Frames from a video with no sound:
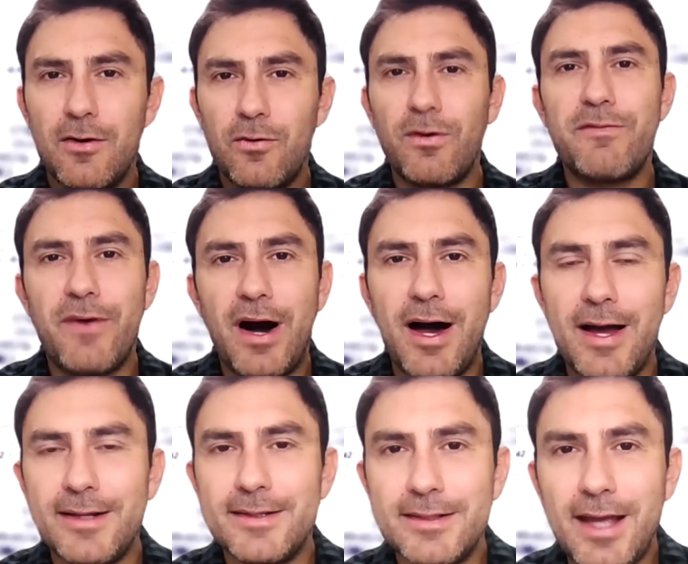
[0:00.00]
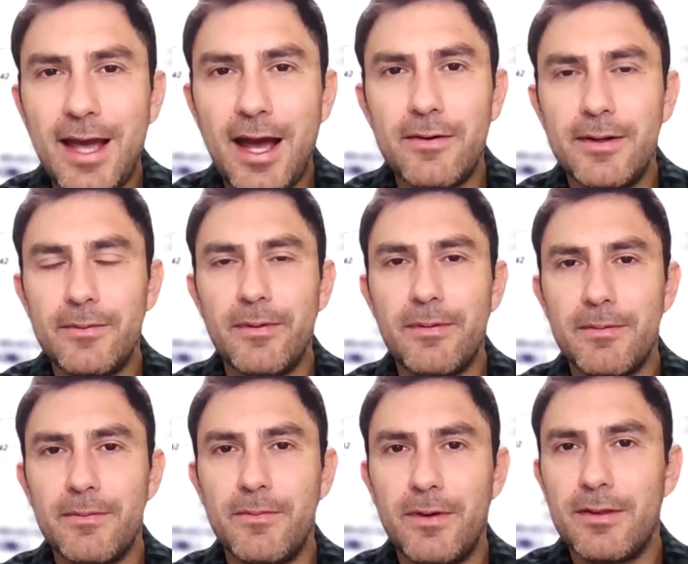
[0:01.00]
refined and carried with
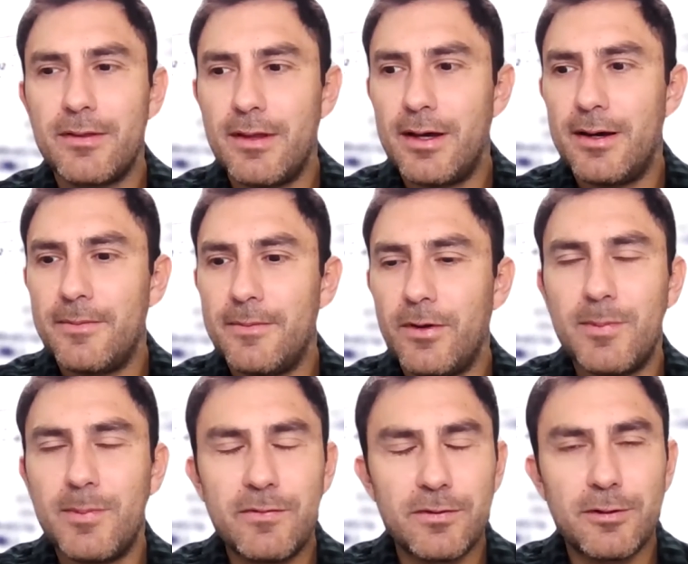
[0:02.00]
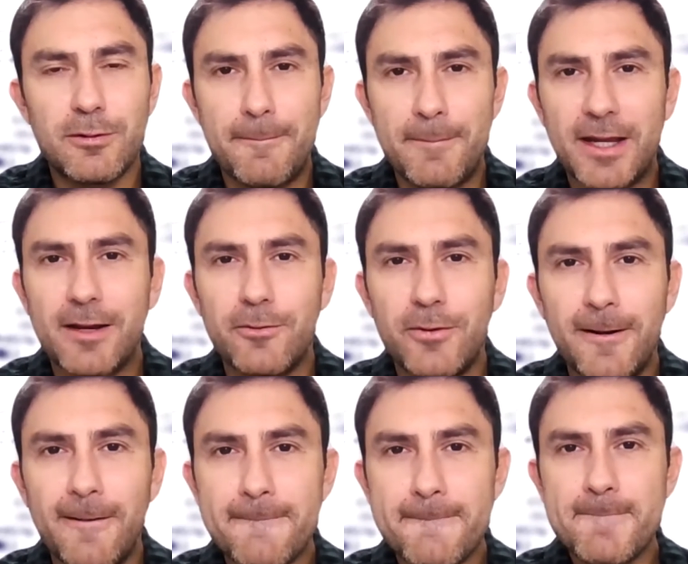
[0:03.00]
me throughout my
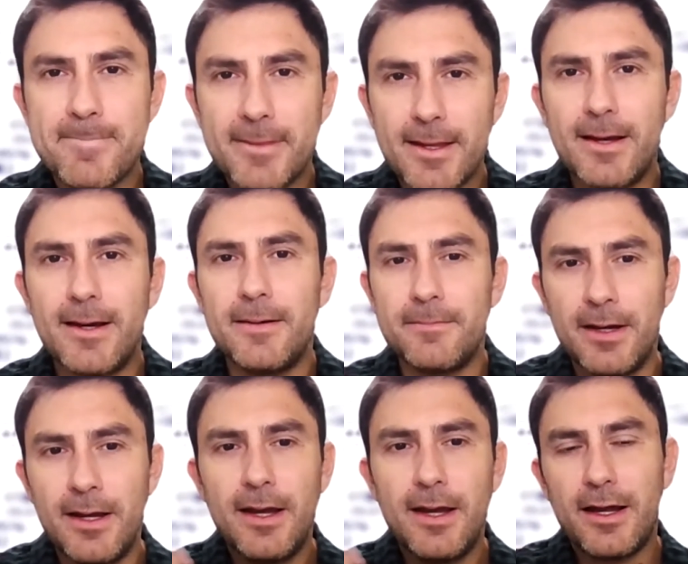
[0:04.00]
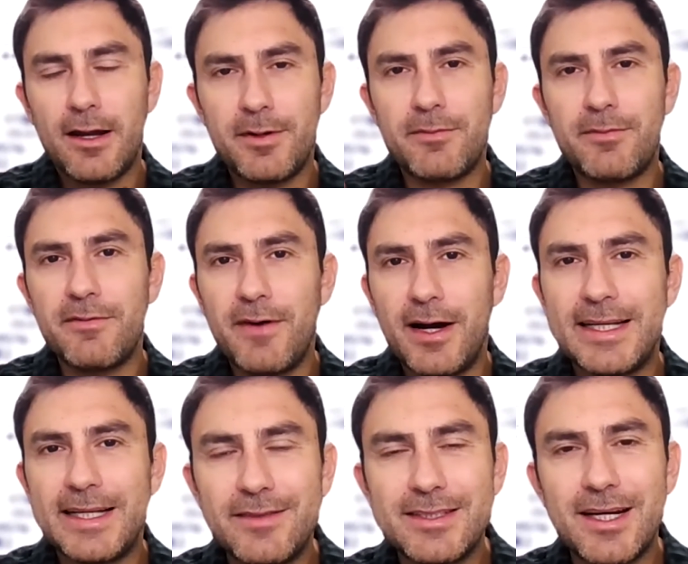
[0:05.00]
career. And I've been
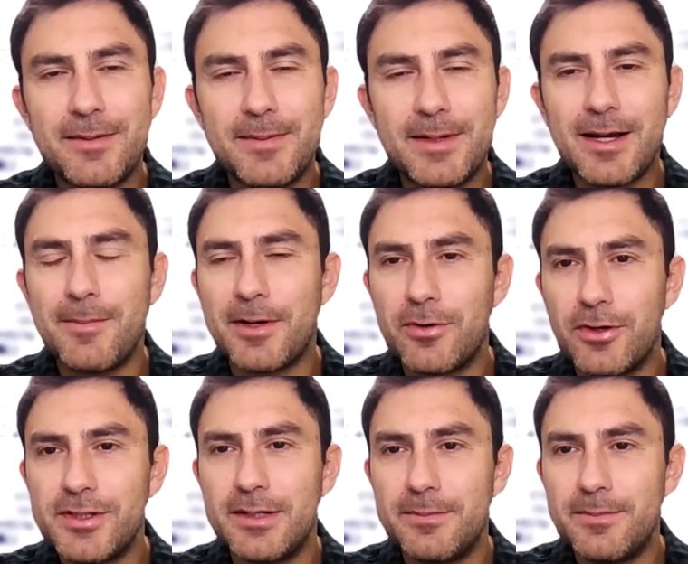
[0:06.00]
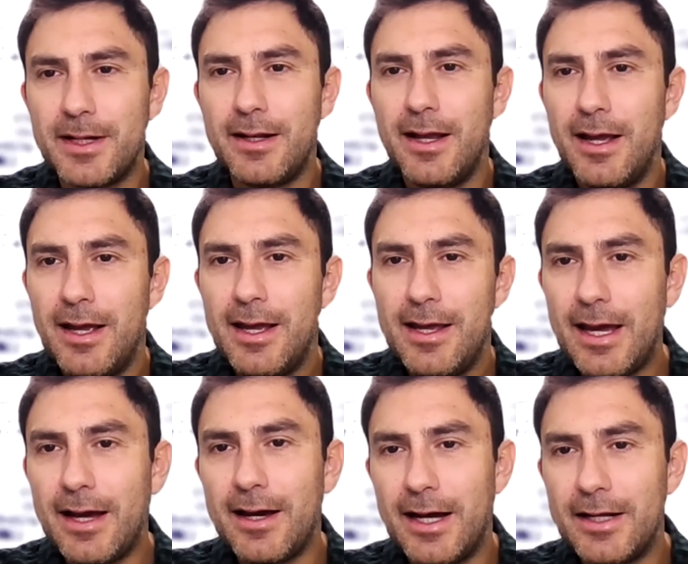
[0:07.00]
refining every time I come across it. But
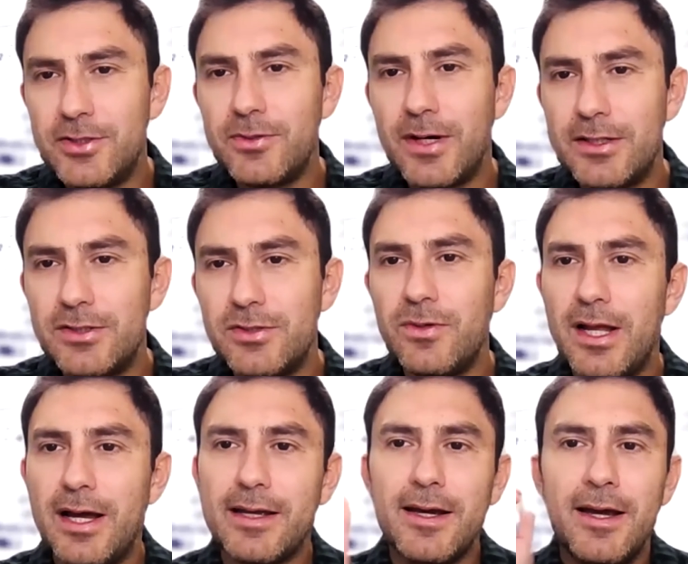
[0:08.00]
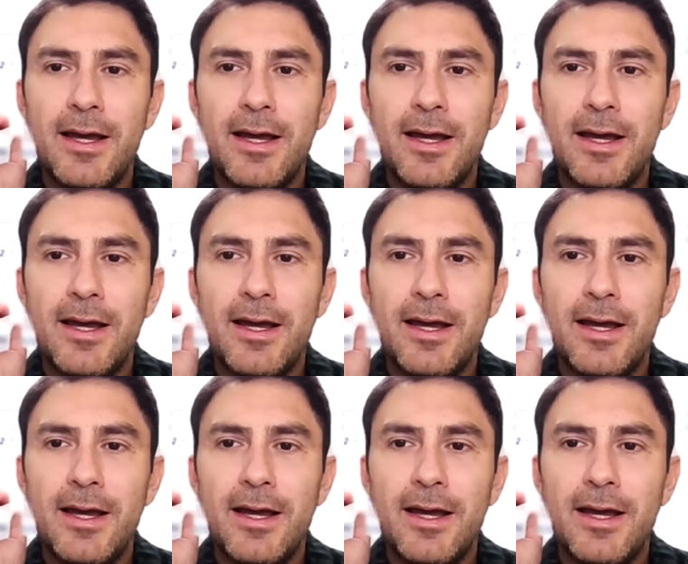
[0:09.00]
yeah, I do like